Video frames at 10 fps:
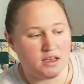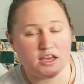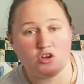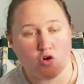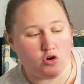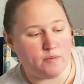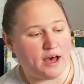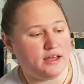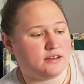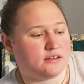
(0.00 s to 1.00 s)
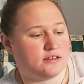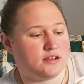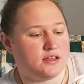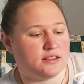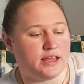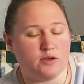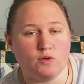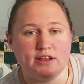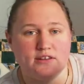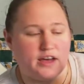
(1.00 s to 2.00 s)
In Hobart, late
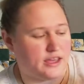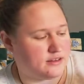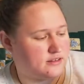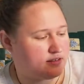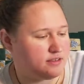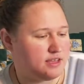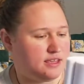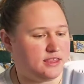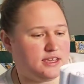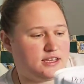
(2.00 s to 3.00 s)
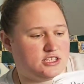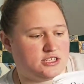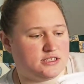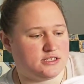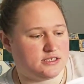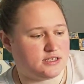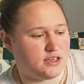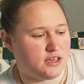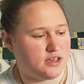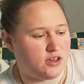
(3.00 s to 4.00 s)
one night, in the kitchens
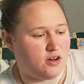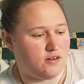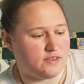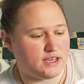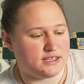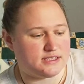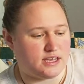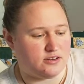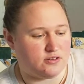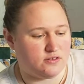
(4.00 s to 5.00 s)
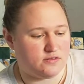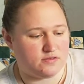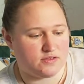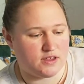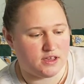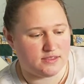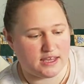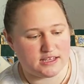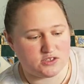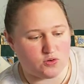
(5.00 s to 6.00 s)
of the casino,
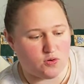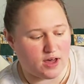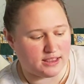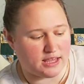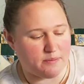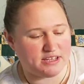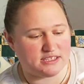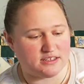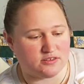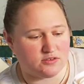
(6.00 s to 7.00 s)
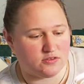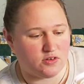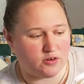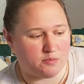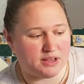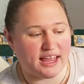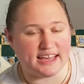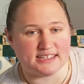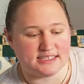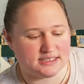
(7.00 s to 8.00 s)
they saw a lamington on a
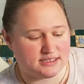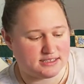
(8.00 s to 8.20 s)
plate.